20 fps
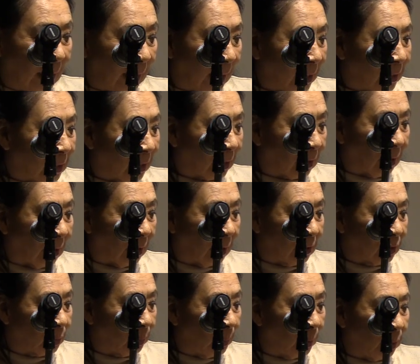as the
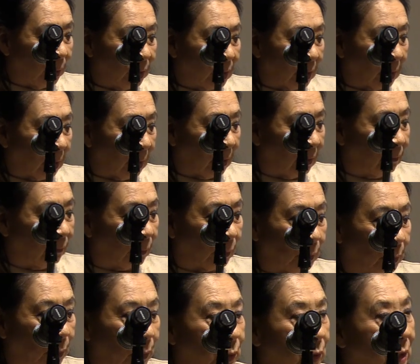cosmos
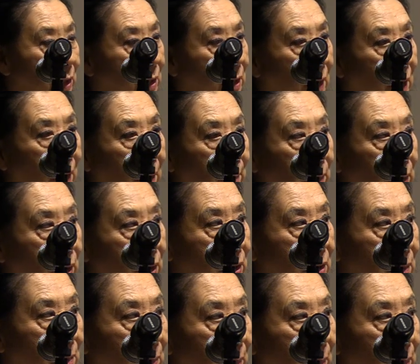unfolds timeless